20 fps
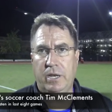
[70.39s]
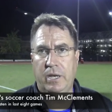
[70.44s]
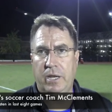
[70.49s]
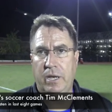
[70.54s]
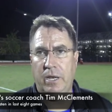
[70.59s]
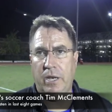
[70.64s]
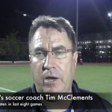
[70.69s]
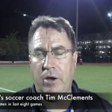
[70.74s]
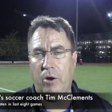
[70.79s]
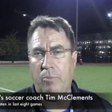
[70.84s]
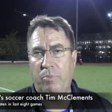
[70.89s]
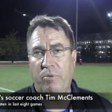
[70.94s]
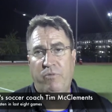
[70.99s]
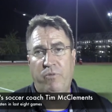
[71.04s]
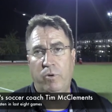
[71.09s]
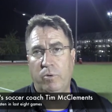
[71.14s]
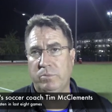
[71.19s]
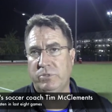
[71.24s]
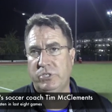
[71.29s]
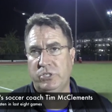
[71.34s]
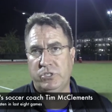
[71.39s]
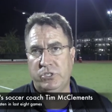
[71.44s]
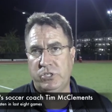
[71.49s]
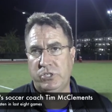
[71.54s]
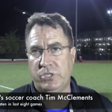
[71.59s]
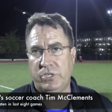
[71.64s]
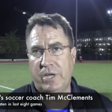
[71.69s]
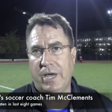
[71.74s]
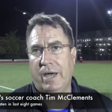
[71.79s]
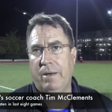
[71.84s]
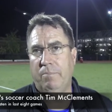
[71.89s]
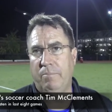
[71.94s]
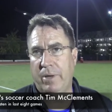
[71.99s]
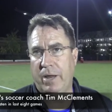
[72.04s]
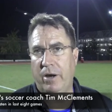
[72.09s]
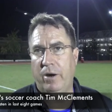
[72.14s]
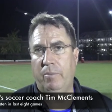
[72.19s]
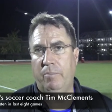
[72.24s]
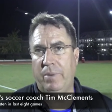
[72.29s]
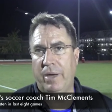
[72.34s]
and in our has just gotten
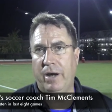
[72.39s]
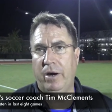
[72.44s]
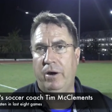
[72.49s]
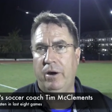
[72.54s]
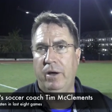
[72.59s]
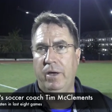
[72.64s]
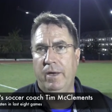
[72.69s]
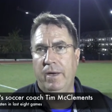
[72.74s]
better and better.